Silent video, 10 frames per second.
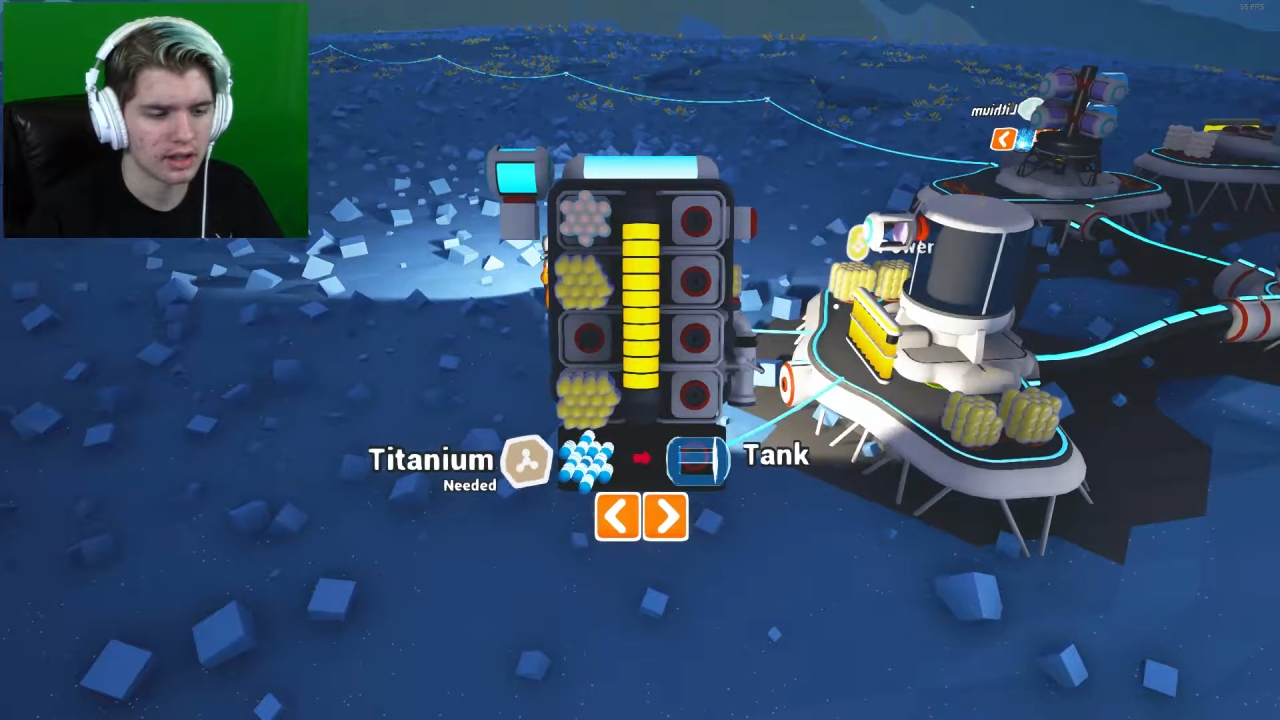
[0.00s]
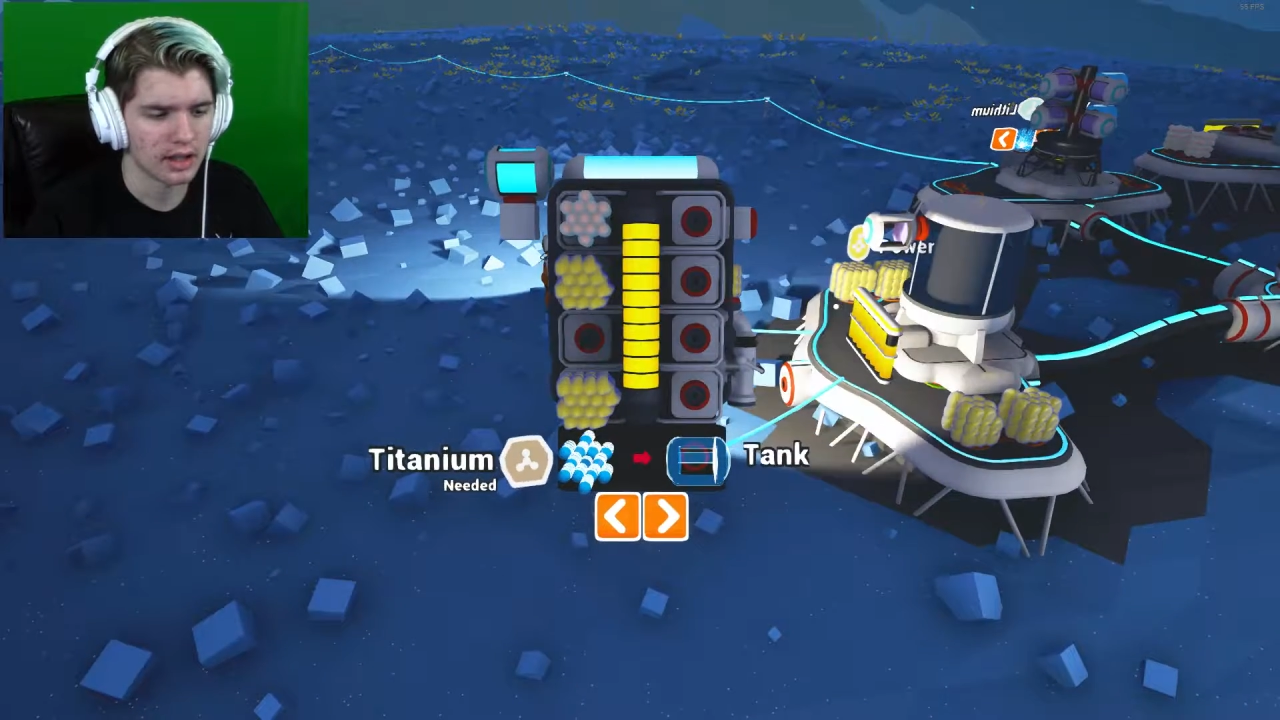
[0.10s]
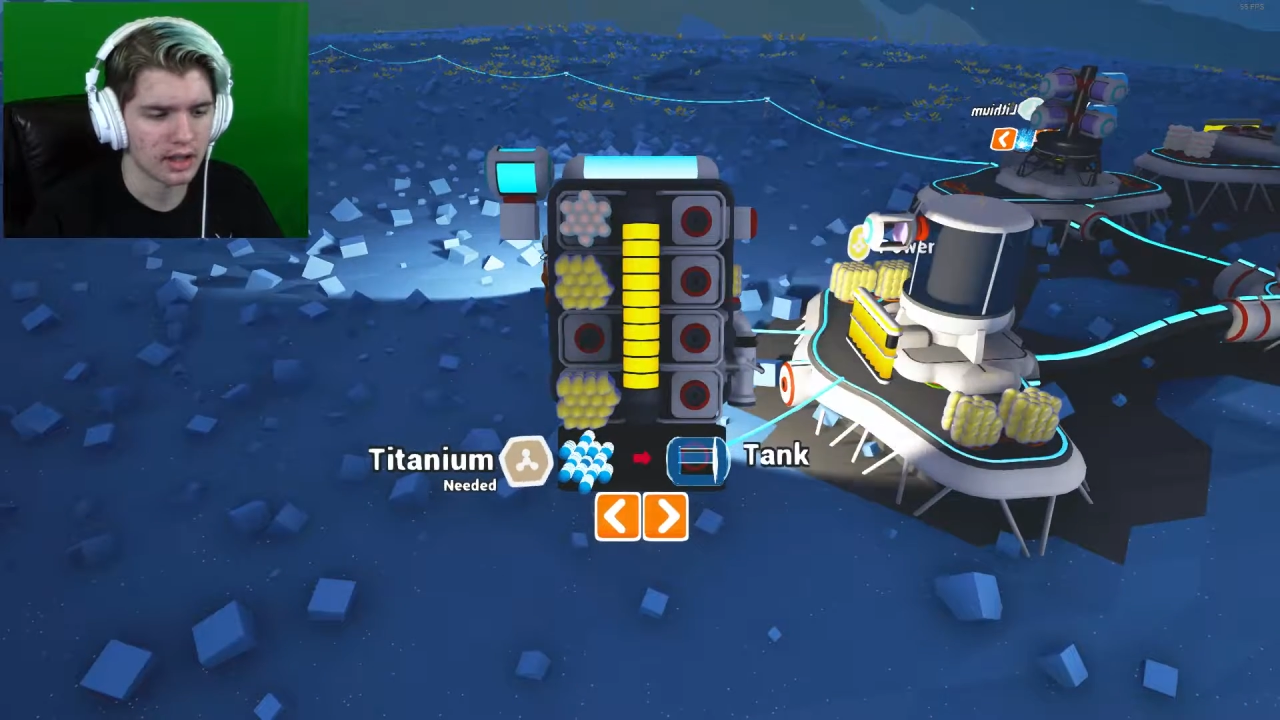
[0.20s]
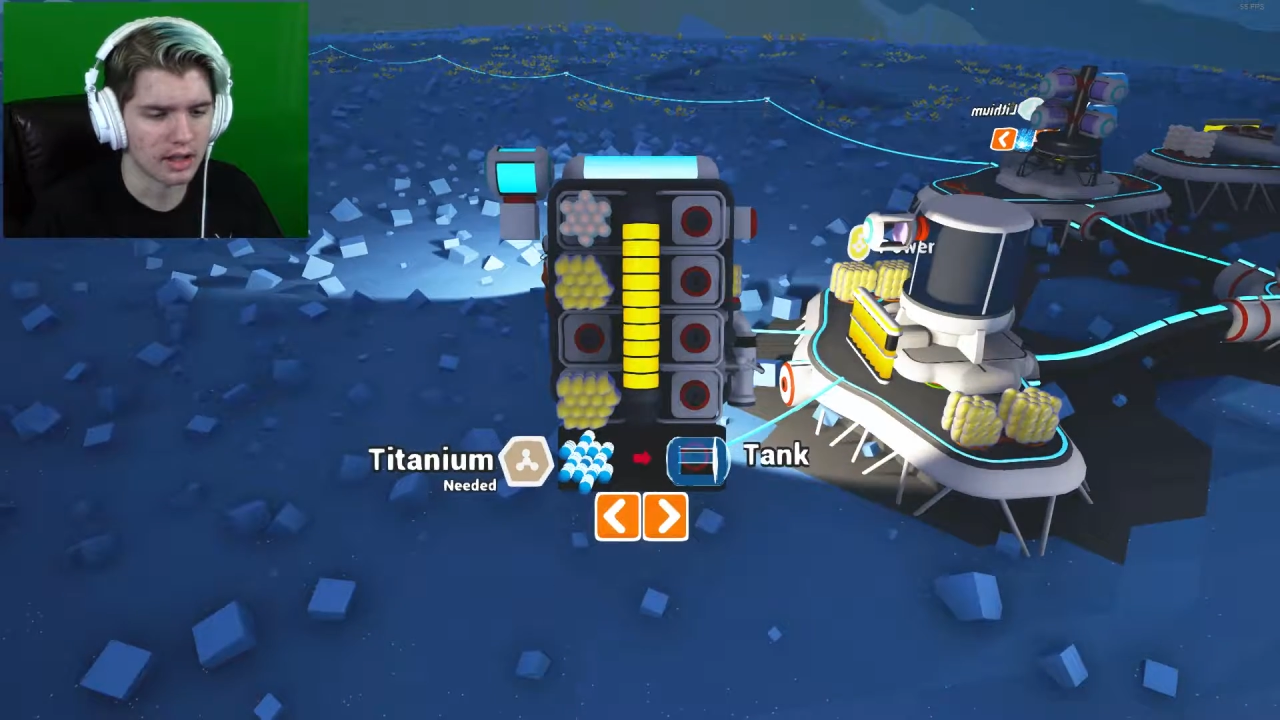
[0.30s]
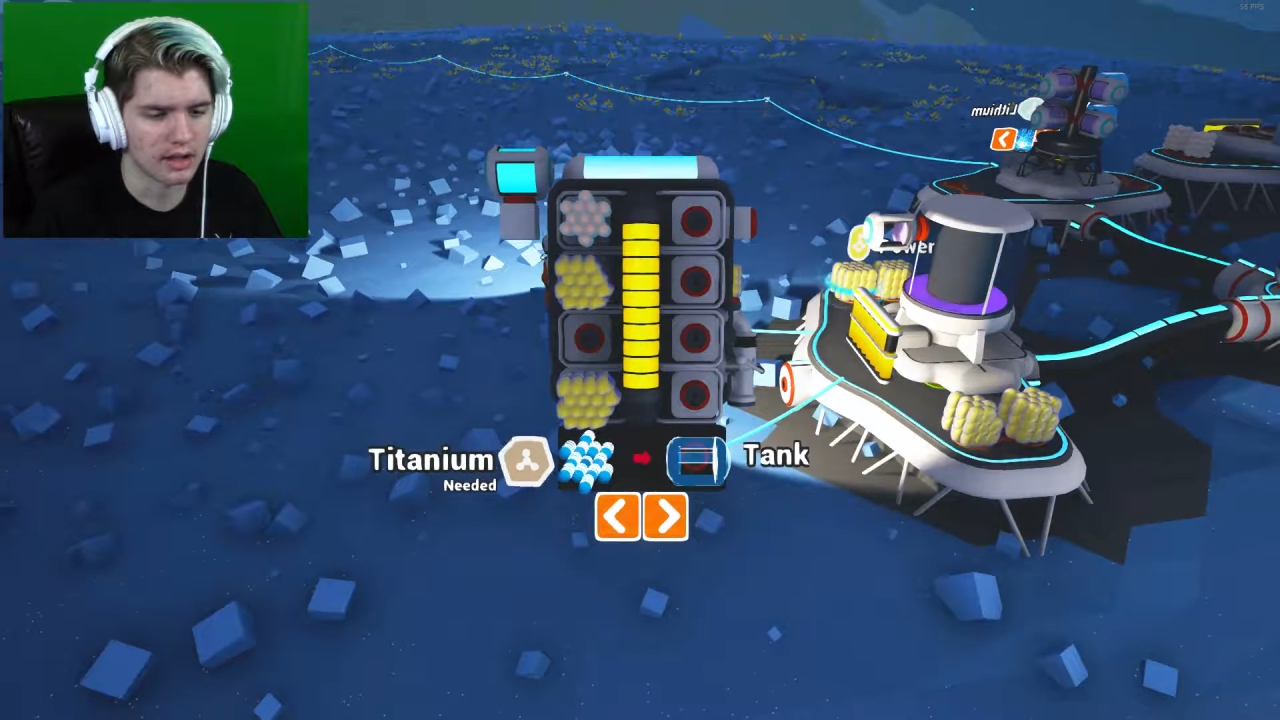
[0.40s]

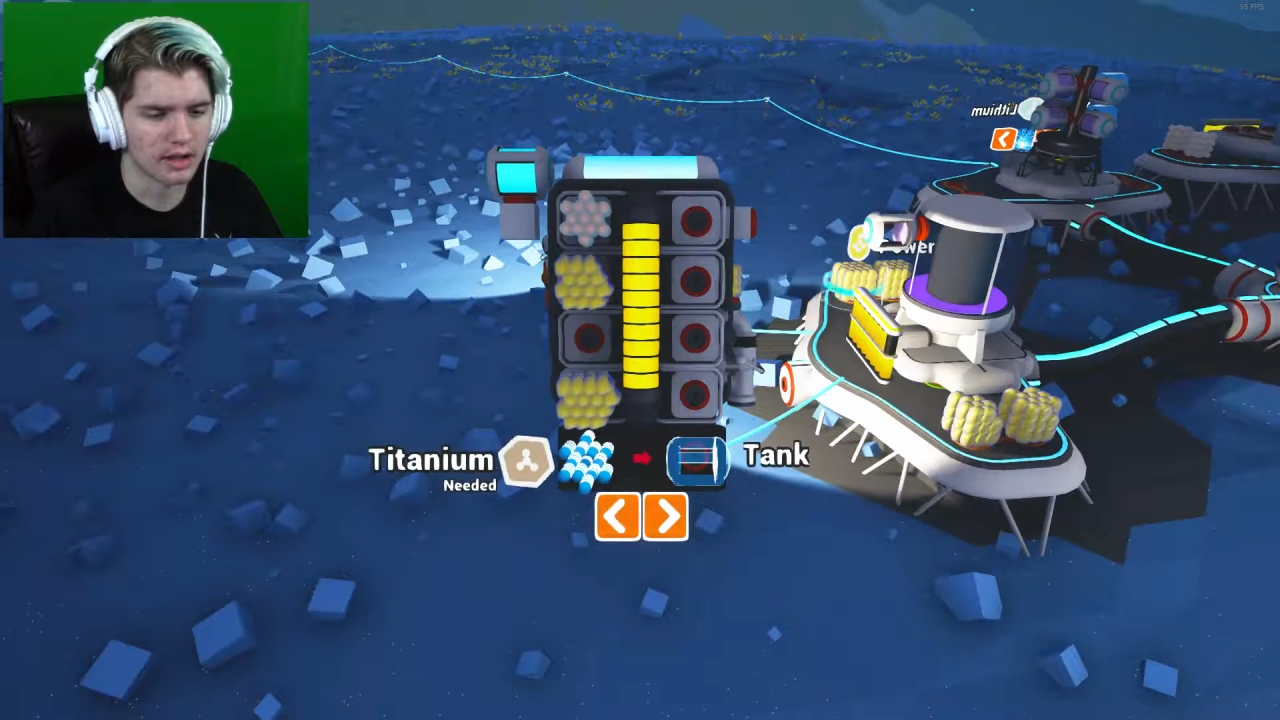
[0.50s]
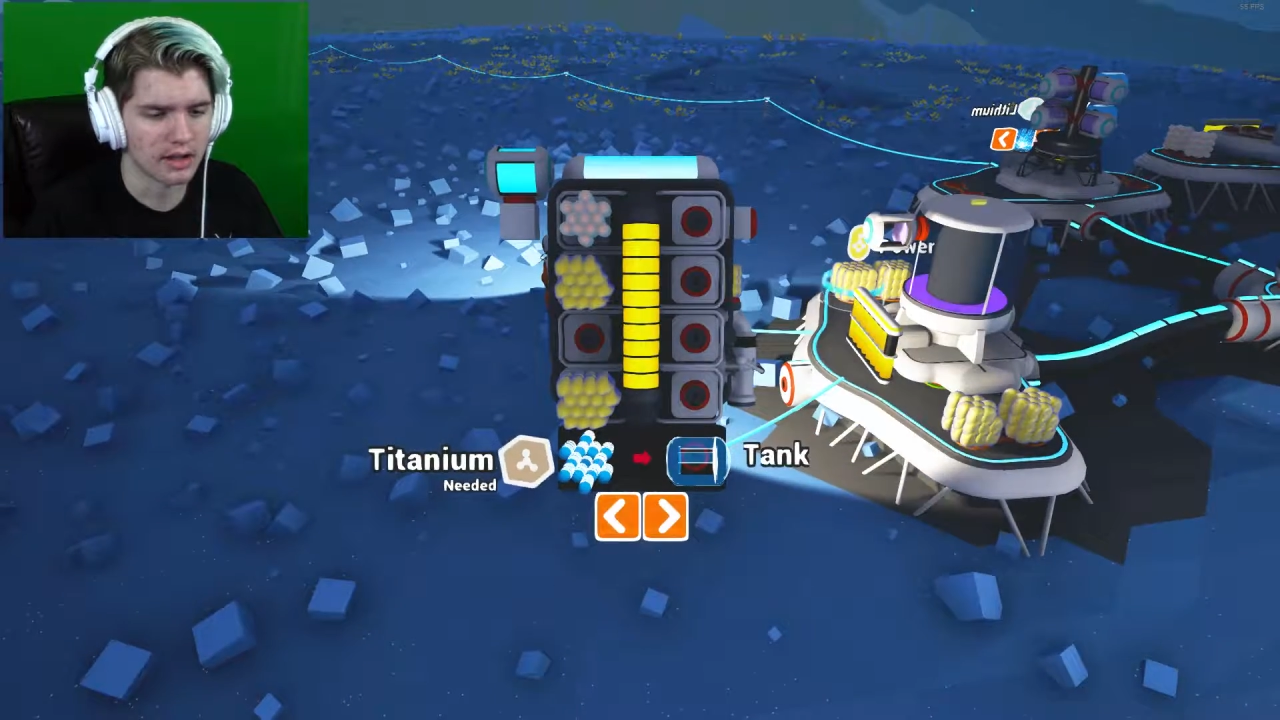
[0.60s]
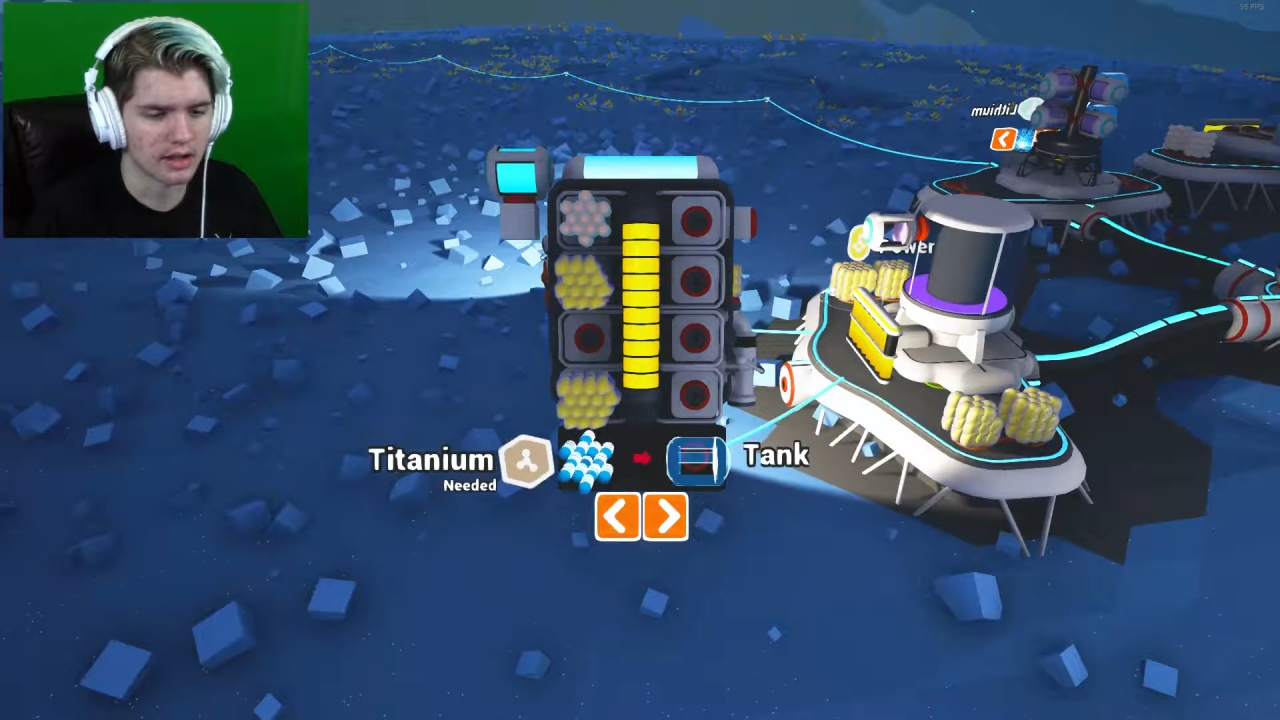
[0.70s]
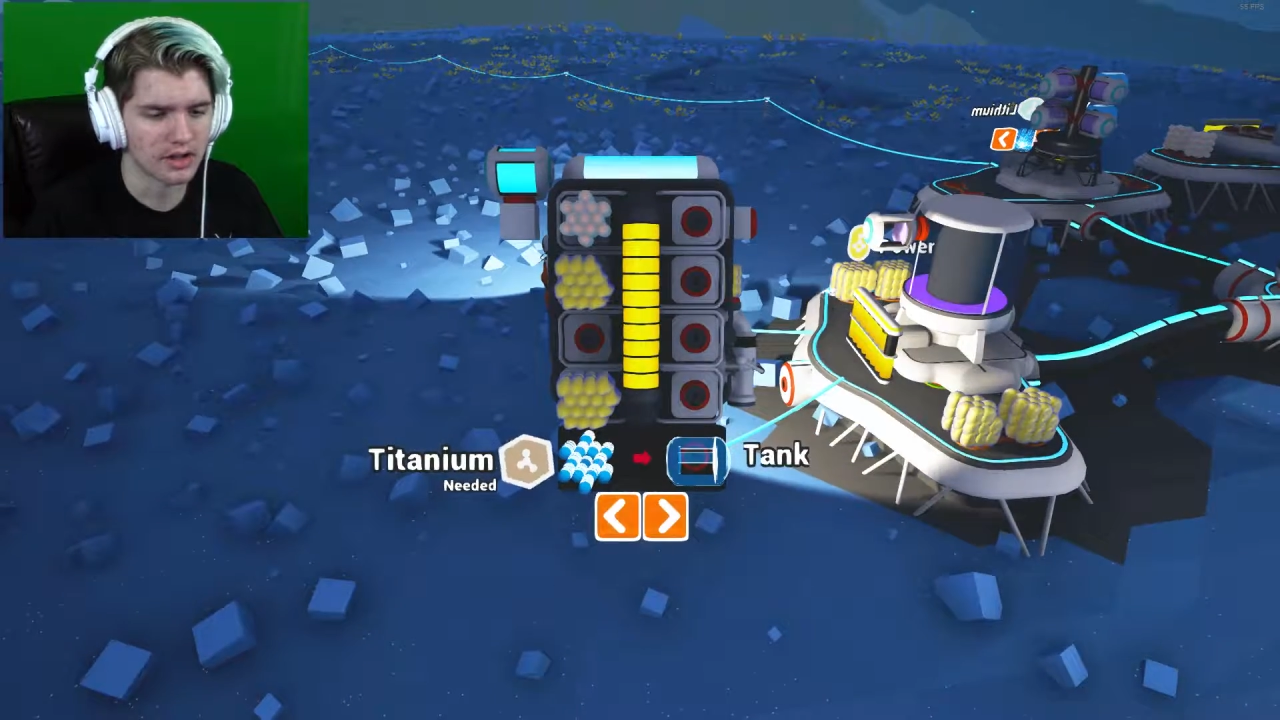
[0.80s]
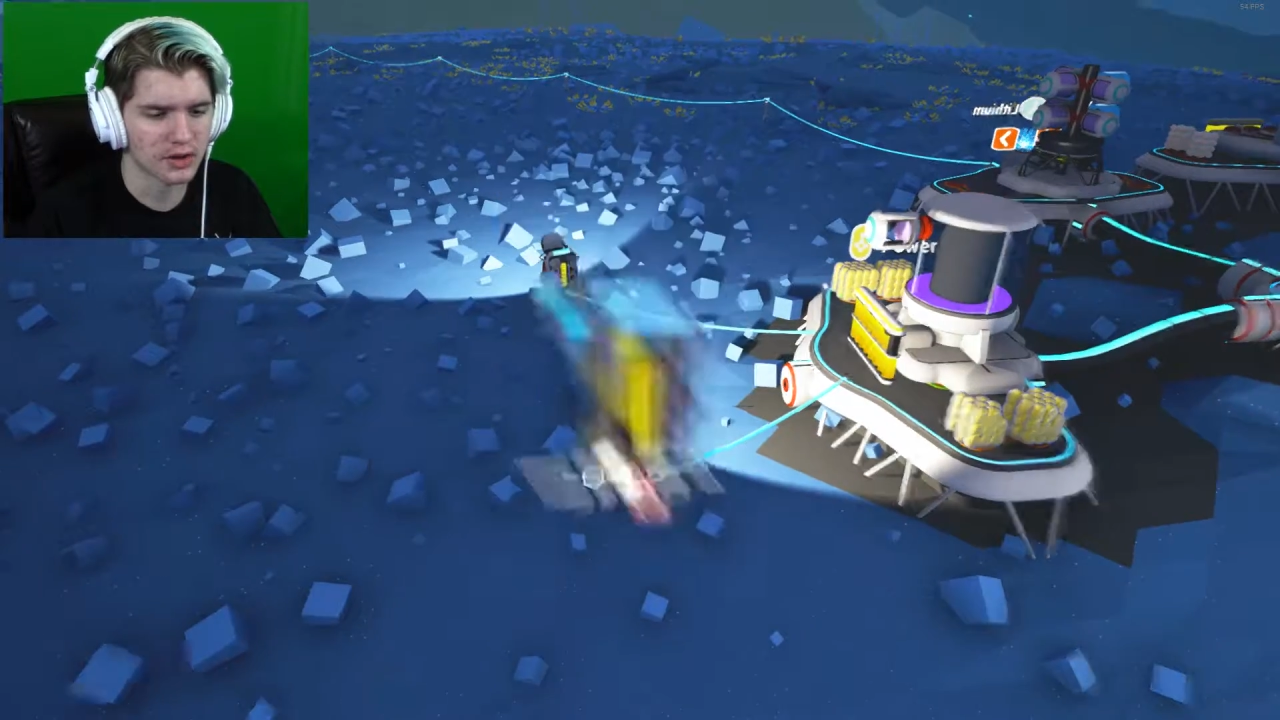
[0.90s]
and
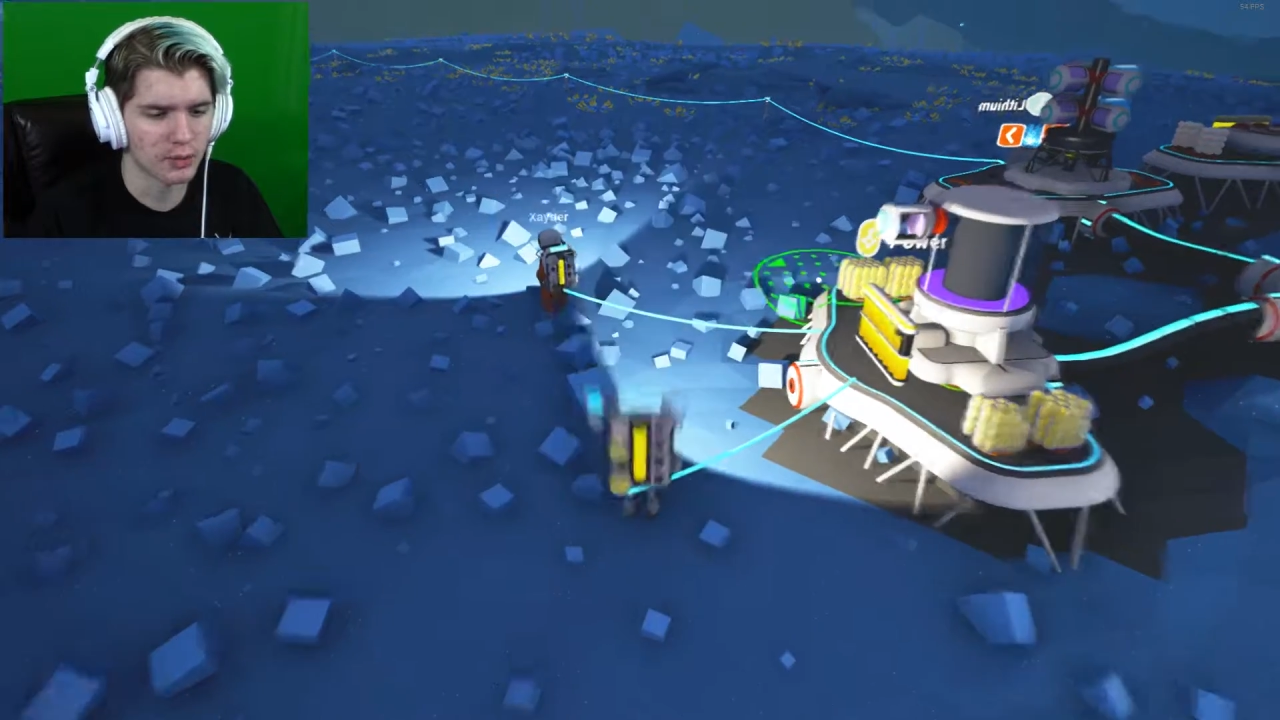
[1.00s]
this